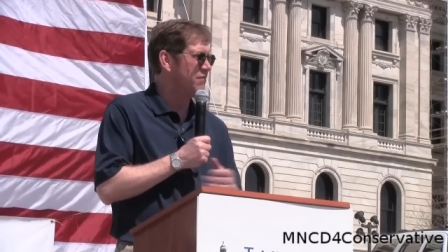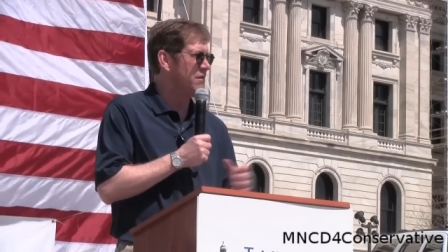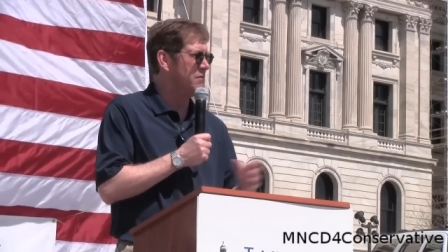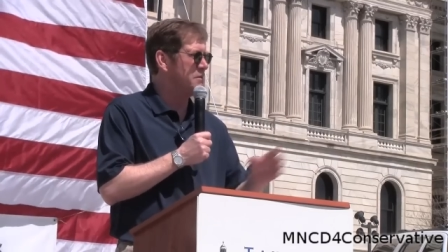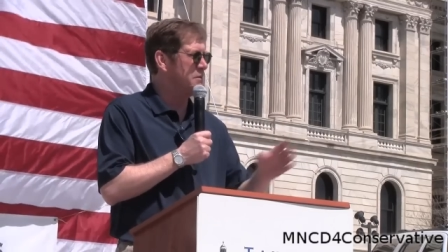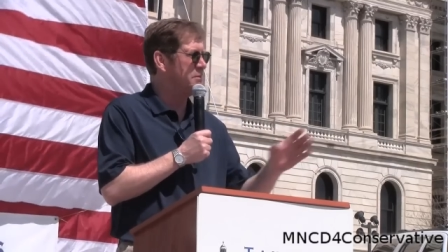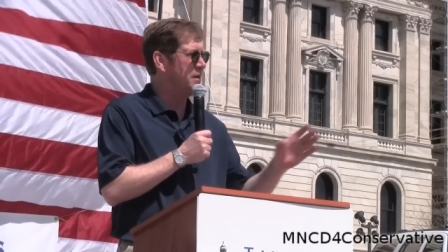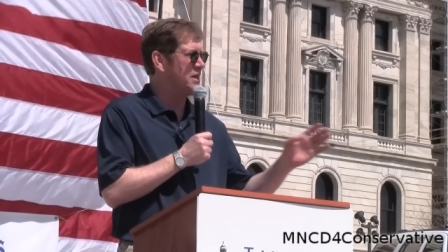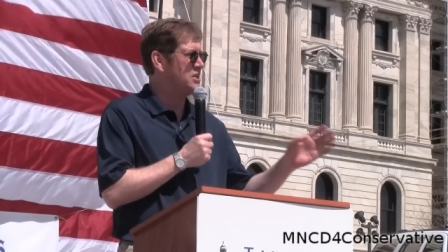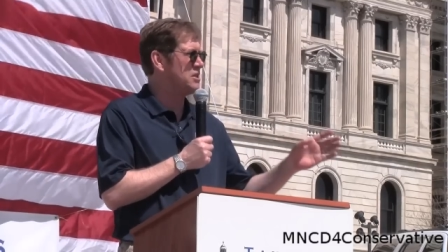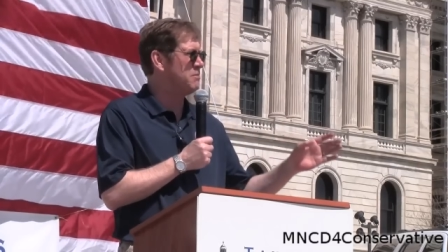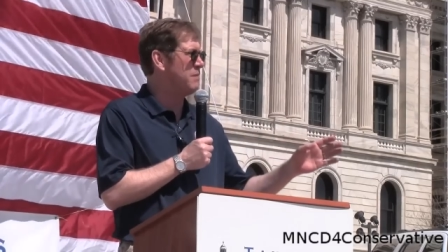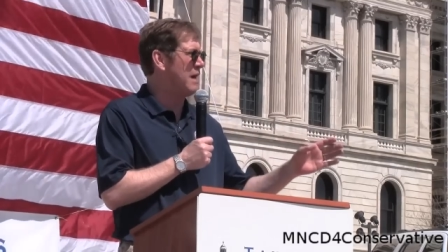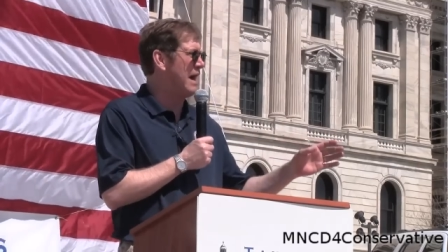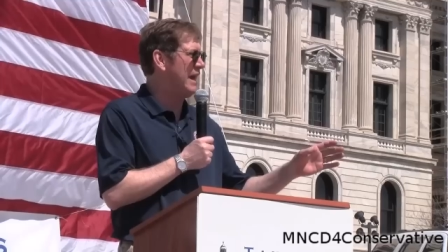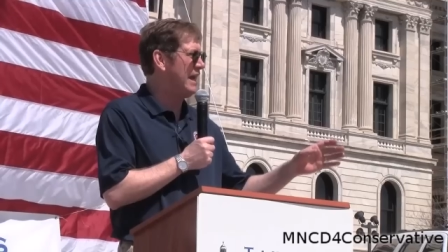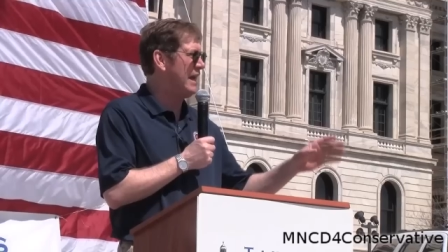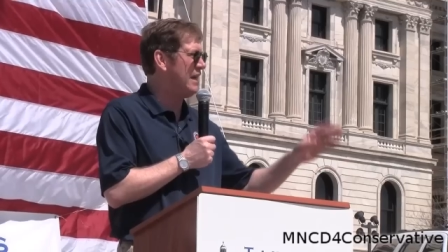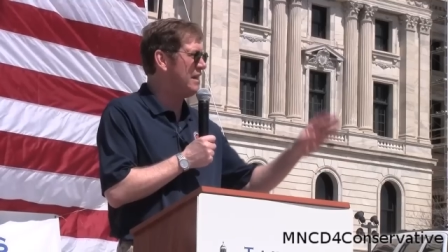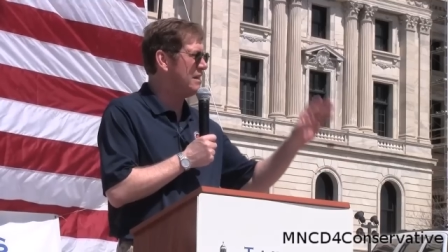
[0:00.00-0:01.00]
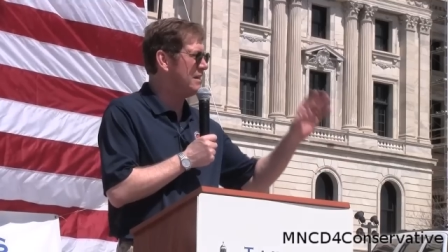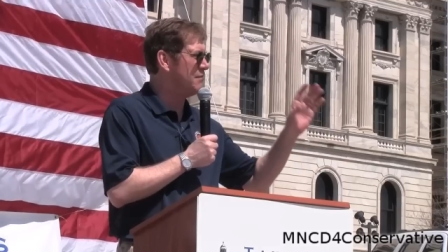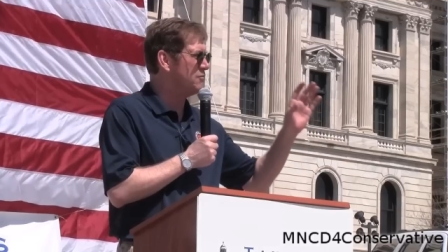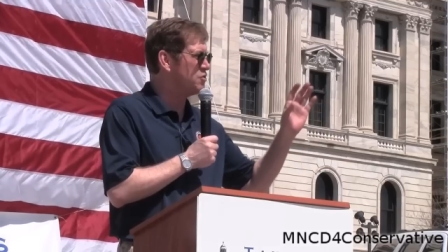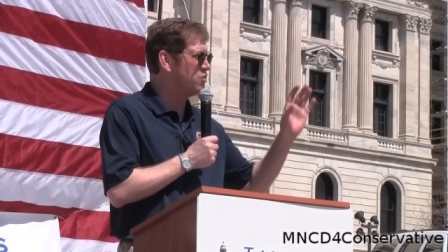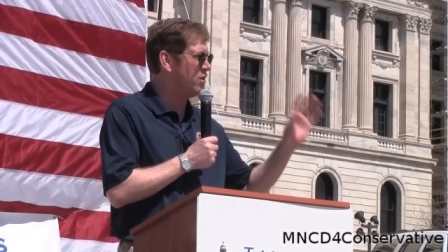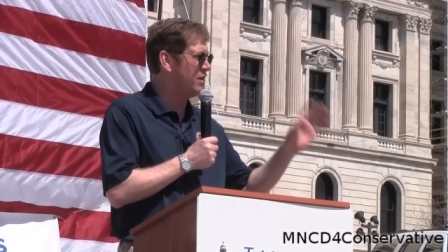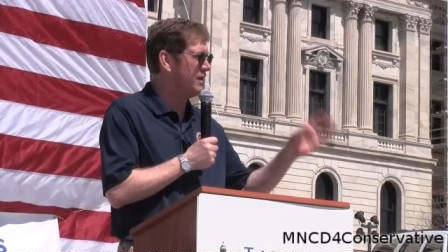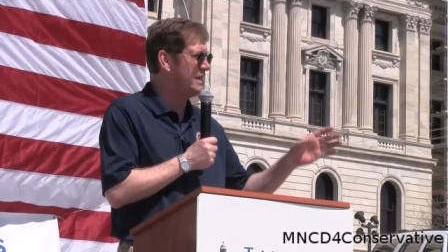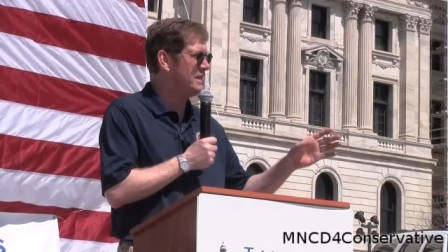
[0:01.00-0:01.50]
From the budget
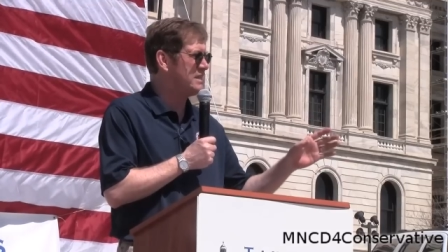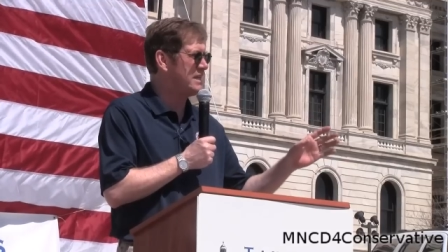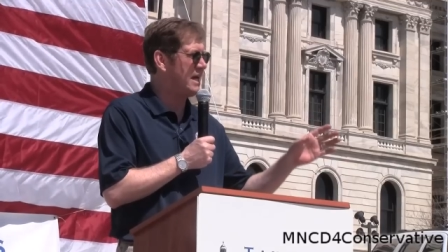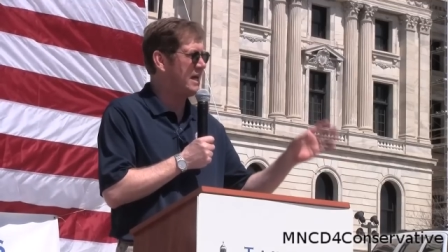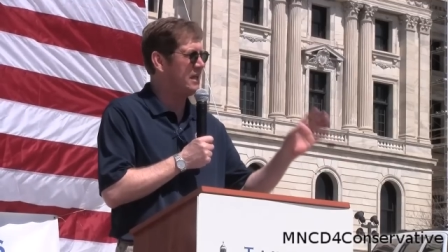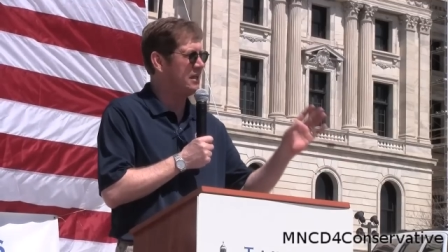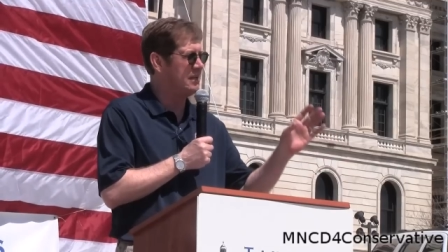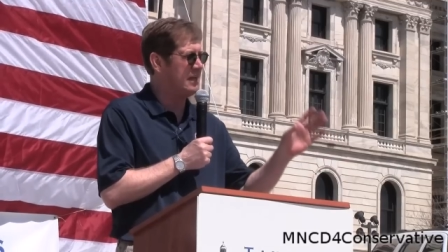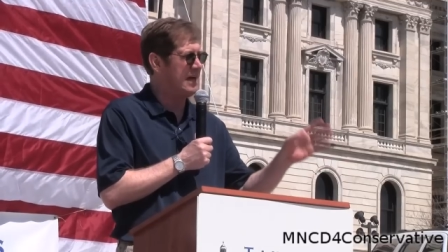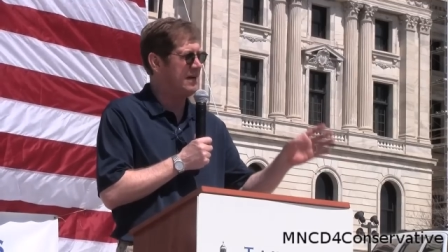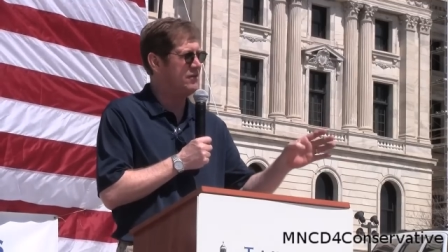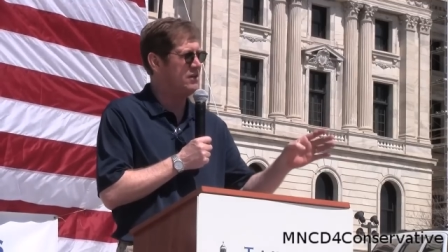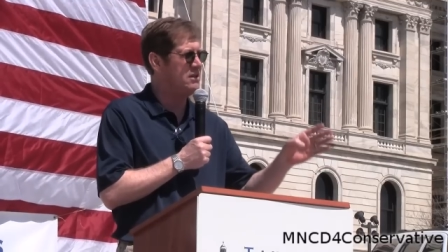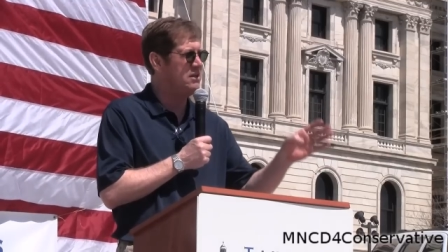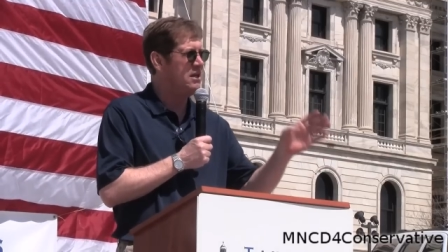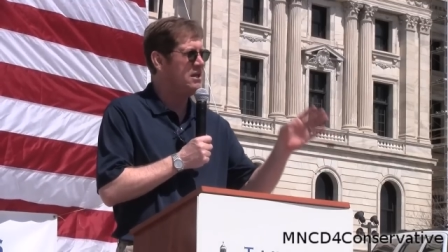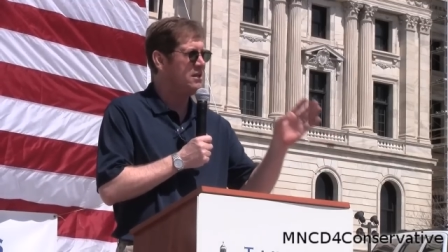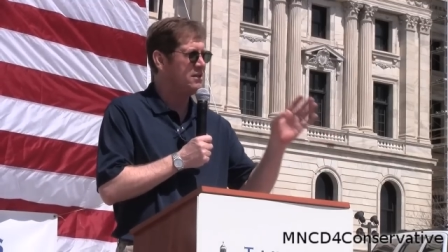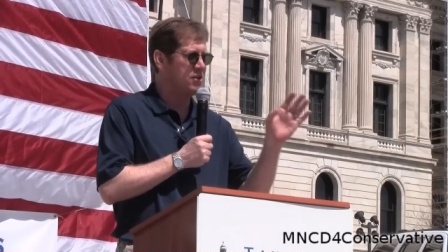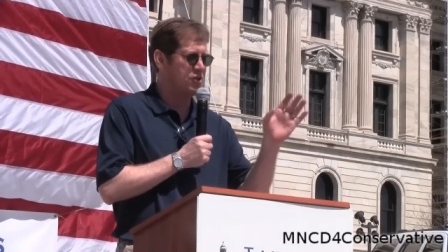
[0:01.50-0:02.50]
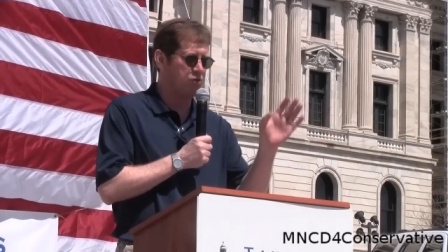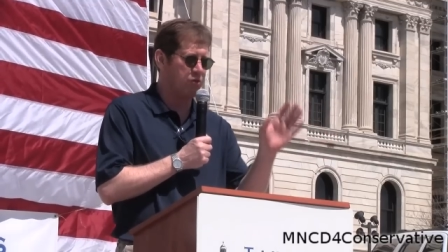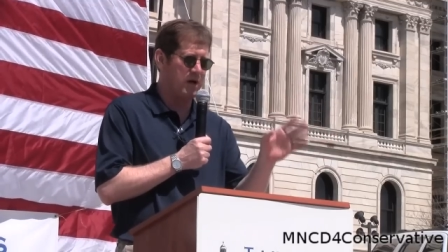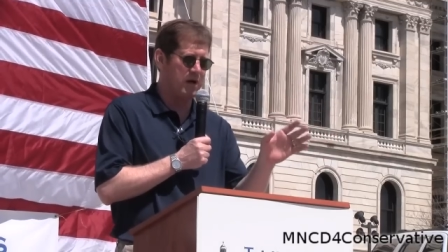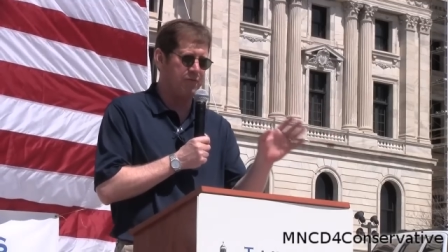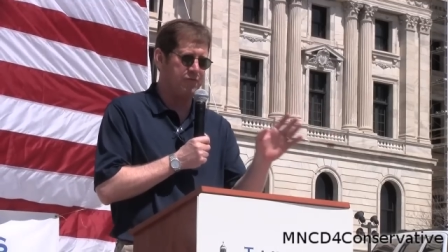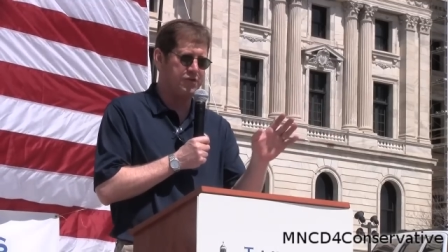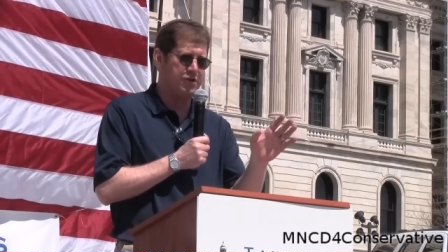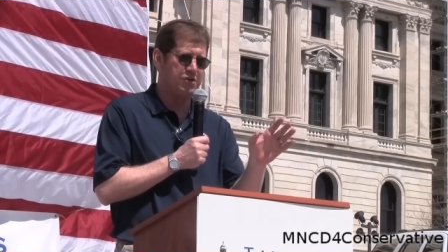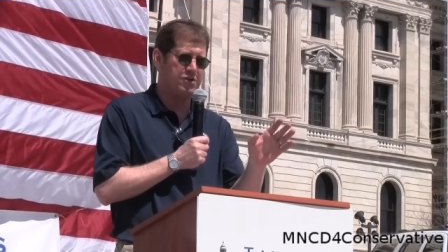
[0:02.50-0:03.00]
biennium 2010-11 to
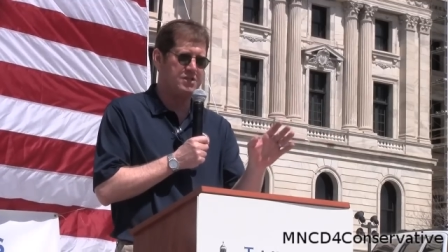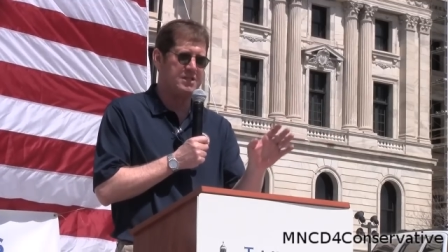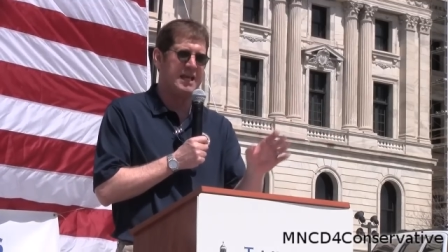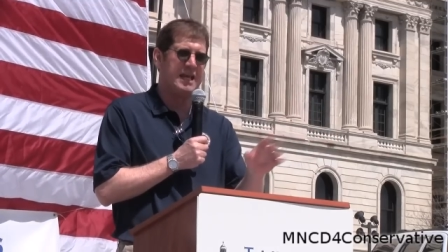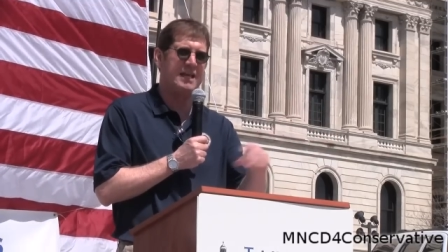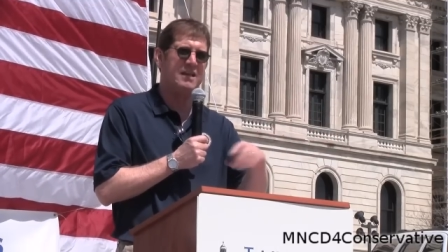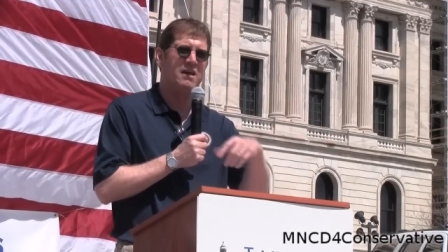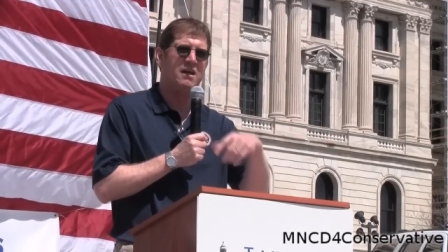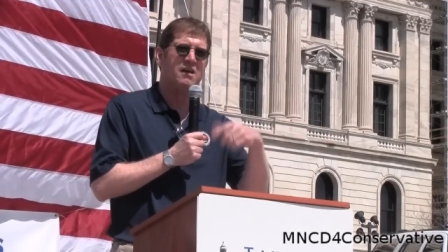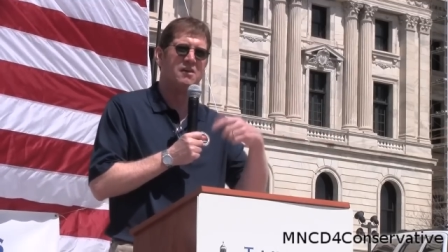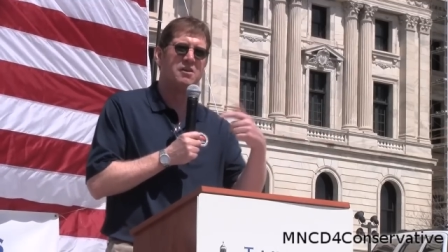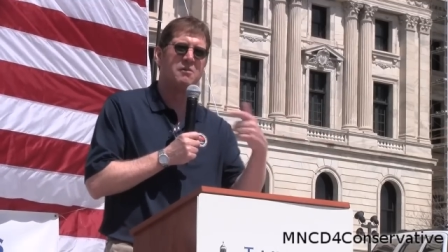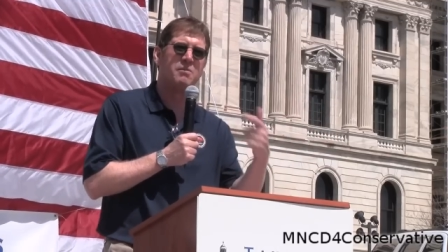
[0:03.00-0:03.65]
12-13,